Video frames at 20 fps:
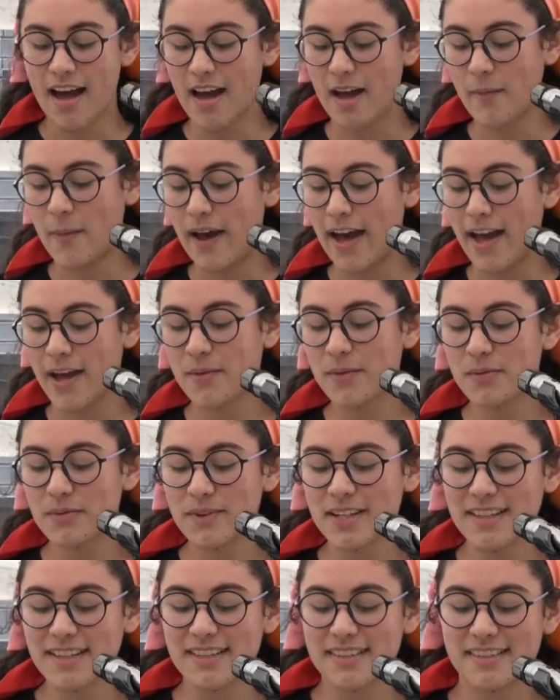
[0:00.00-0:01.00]
Um, I will
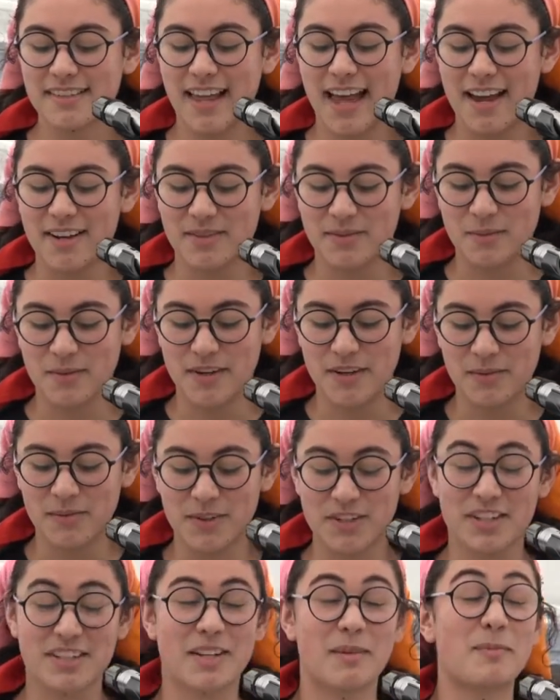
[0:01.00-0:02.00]
read this last one,
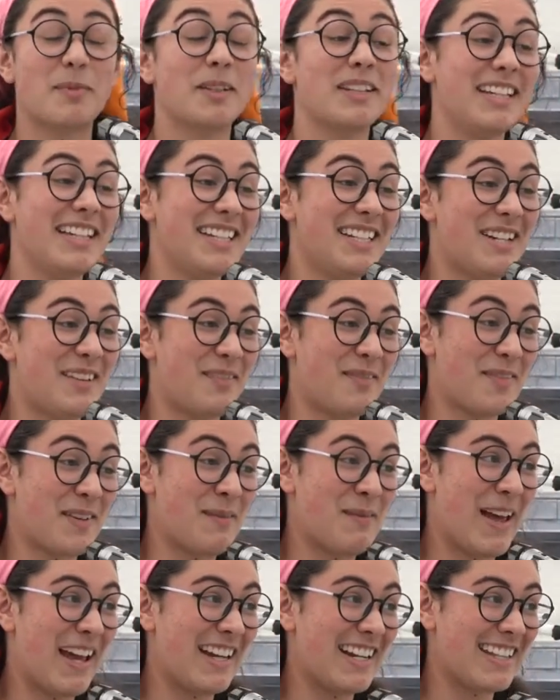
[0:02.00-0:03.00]
which is completely different
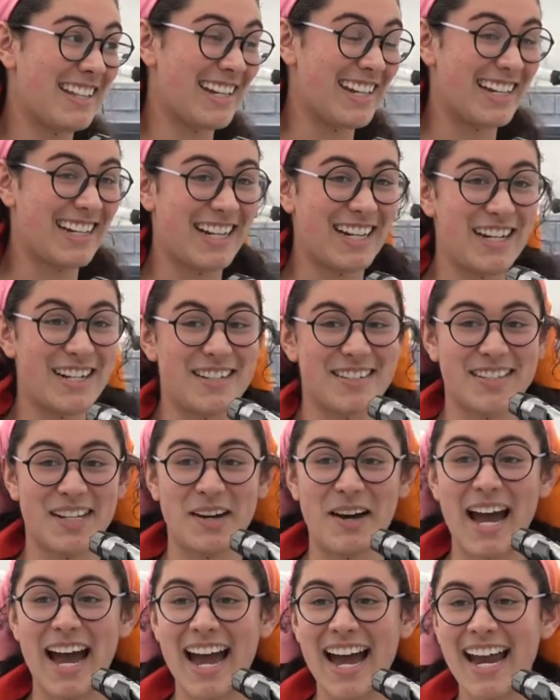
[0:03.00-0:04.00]
from anything in here. So
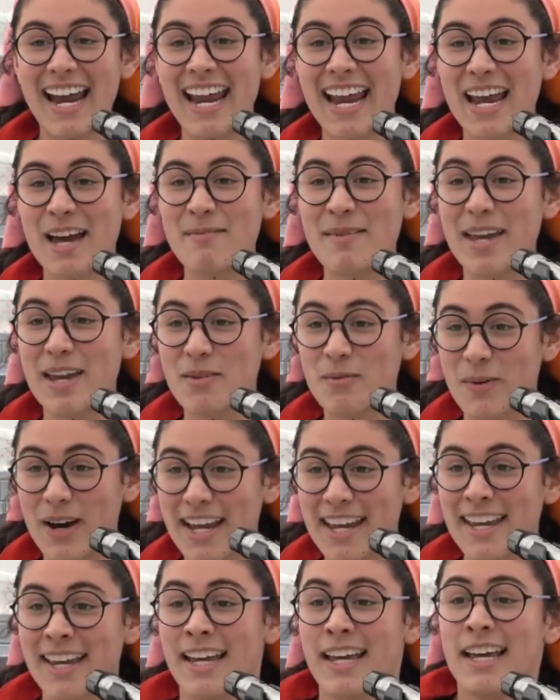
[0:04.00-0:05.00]
I am a
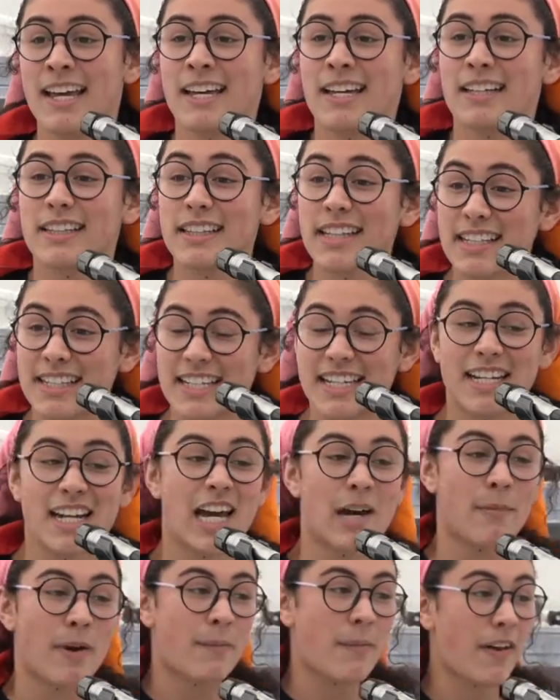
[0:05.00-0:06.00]
white
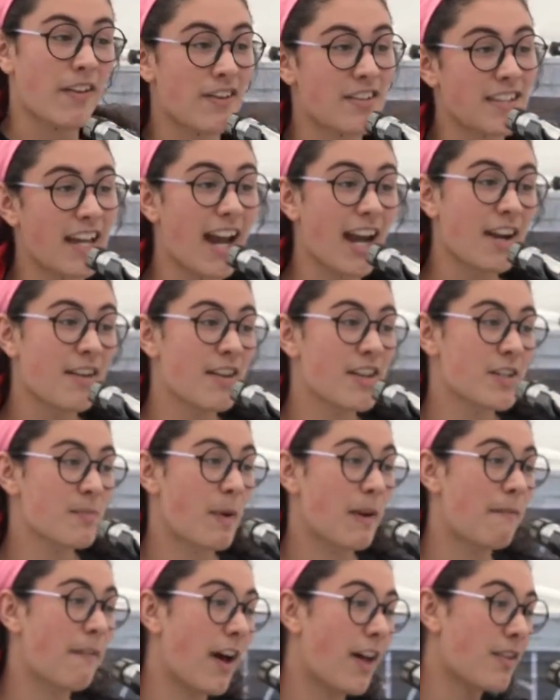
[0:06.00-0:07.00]
Latina. My mother's Irish.
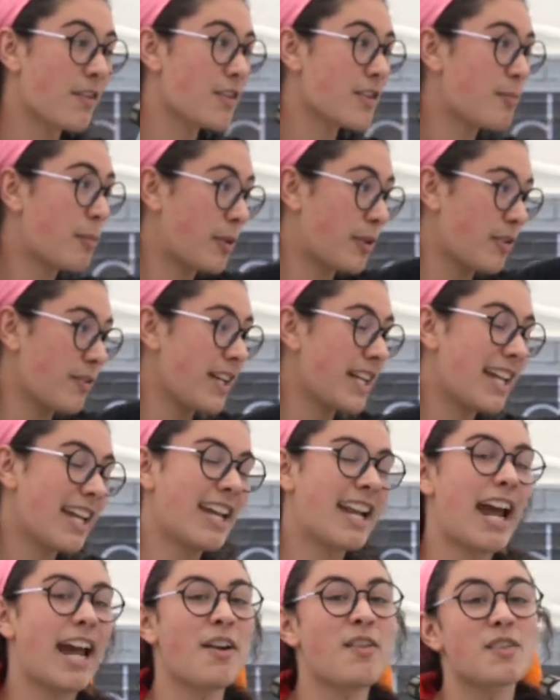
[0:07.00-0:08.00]
My father is Puerto
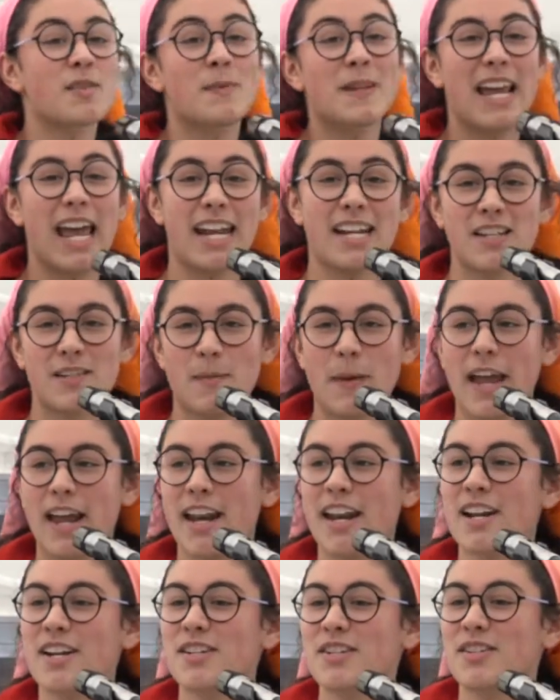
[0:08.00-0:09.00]
Rican. I don't speak any
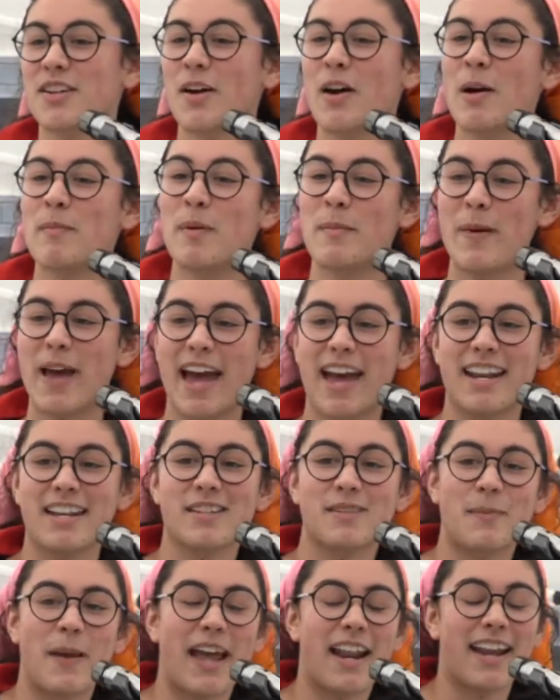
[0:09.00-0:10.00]
Spanish, so I'm a bad
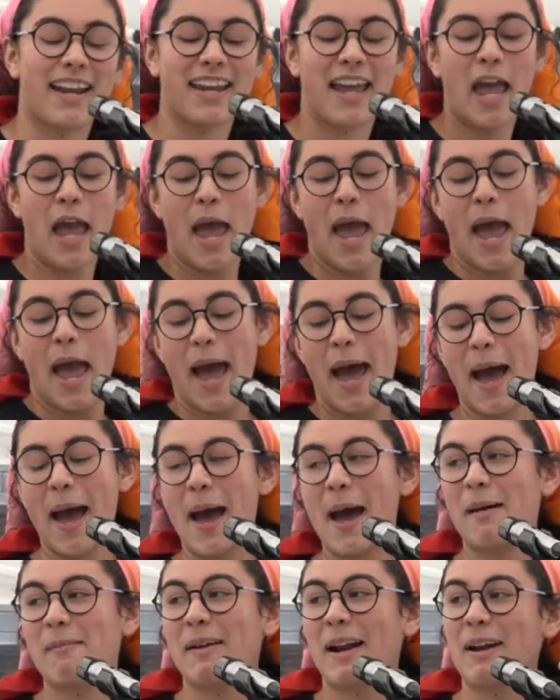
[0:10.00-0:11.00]
Hispanic.
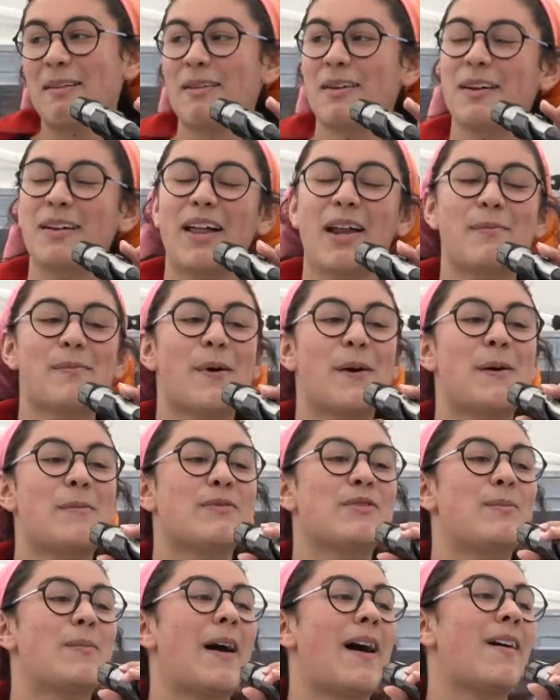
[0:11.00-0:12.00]
Um, and I wrote a lot of
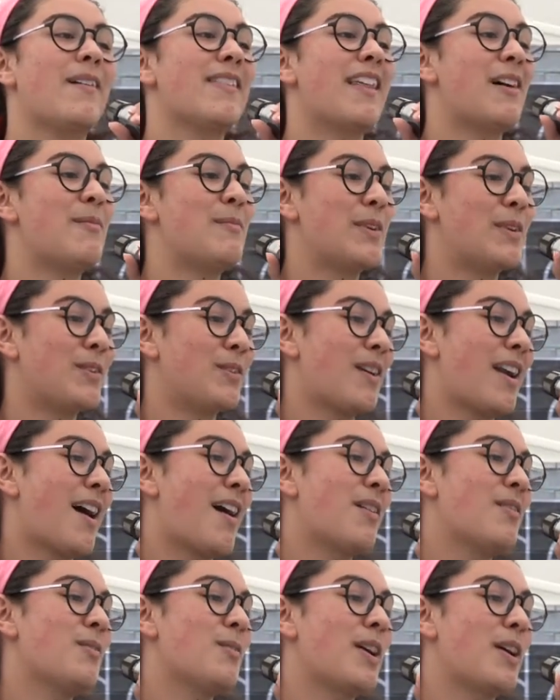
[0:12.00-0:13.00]
poems about that middle
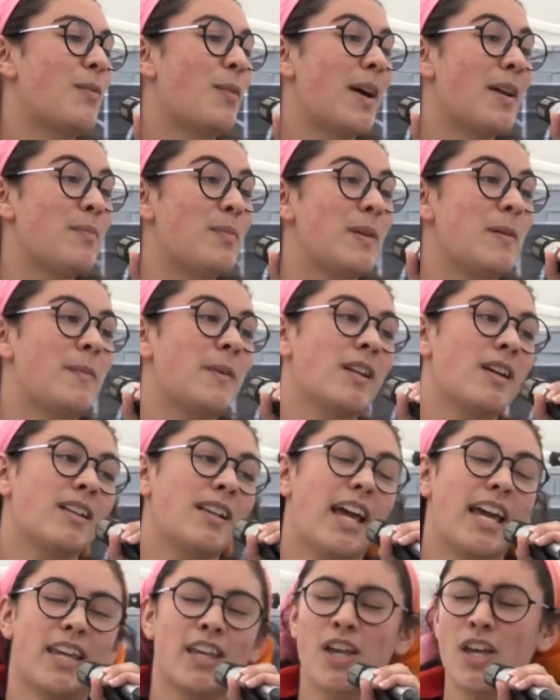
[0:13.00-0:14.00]
ground where white people are
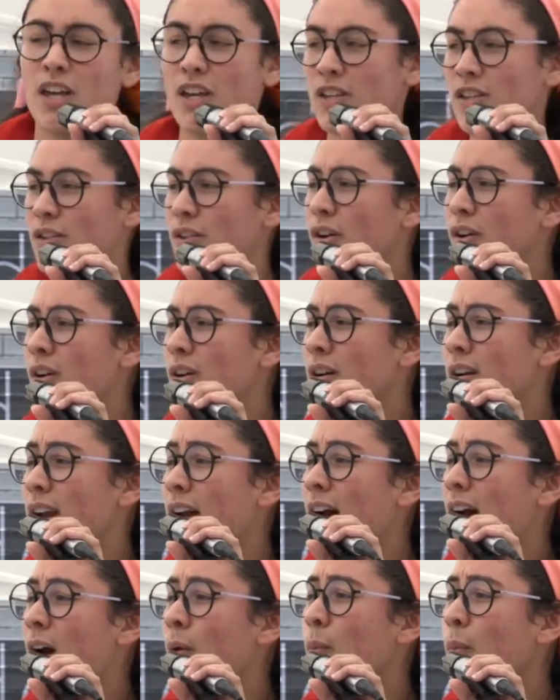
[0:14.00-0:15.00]
like, you're
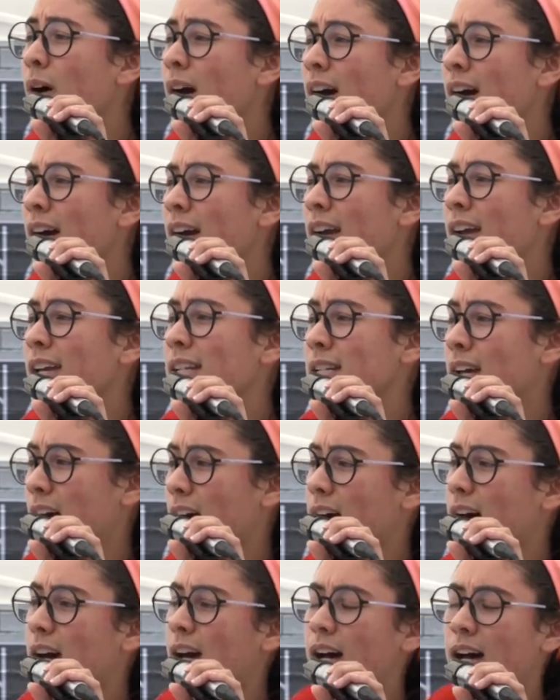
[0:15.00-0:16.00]
not white,
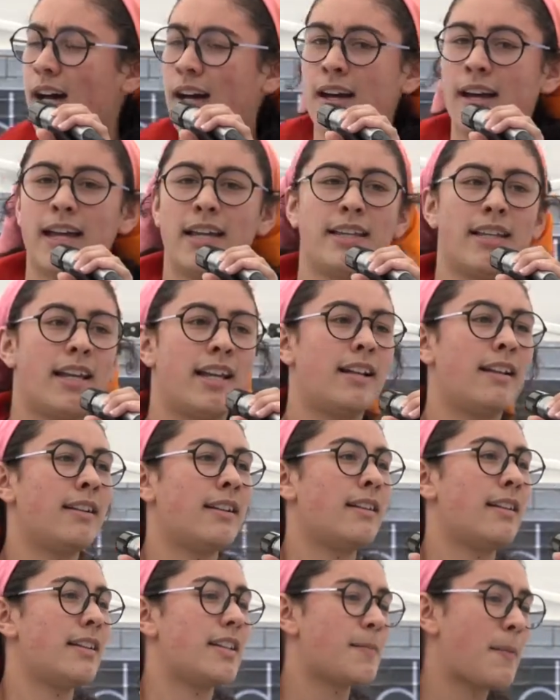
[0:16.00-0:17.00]
haha. And then
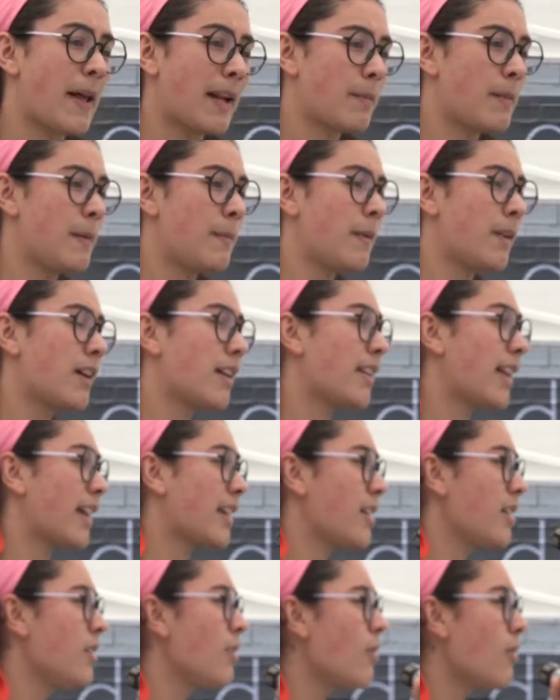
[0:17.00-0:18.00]
Hispanic people are like,
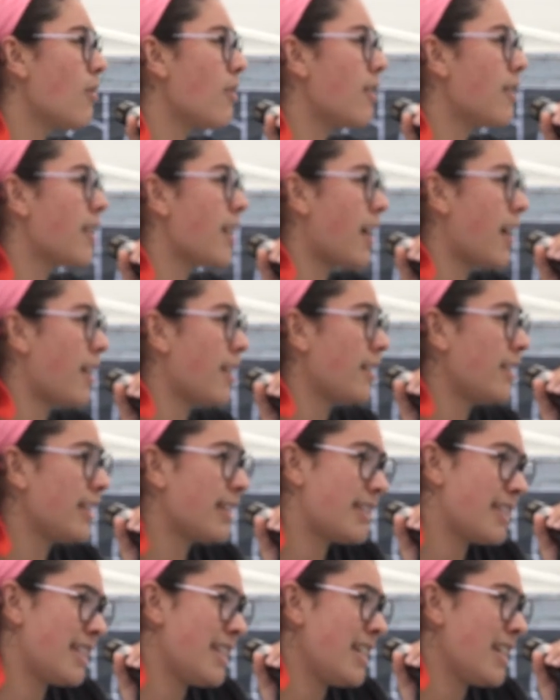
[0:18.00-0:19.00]
you're not a
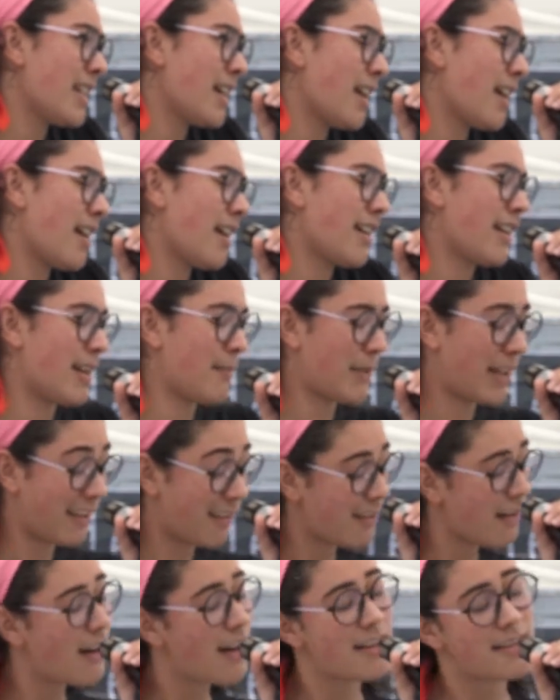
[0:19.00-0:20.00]
Latina. And I'm like,
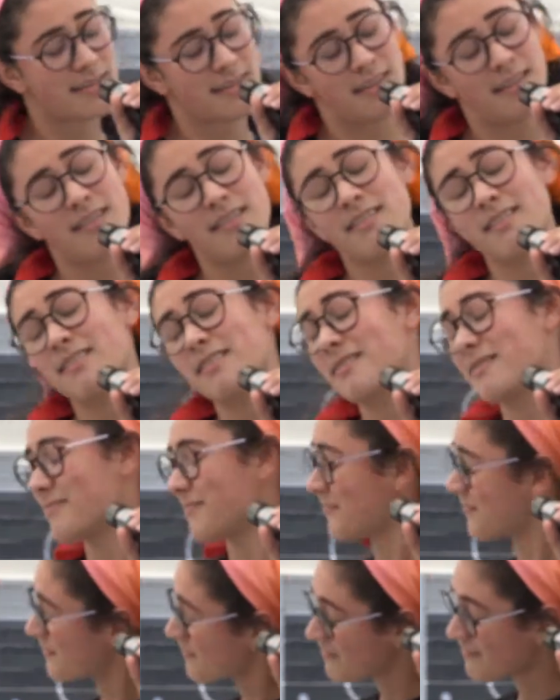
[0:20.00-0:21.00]

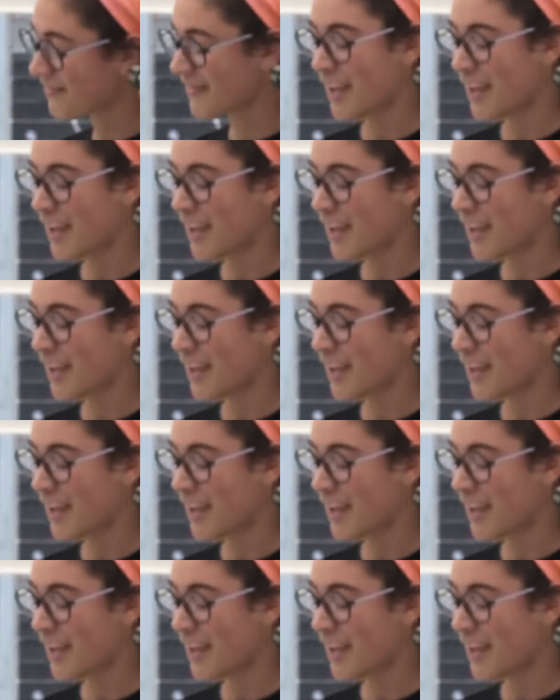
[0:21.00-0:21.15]
awesome.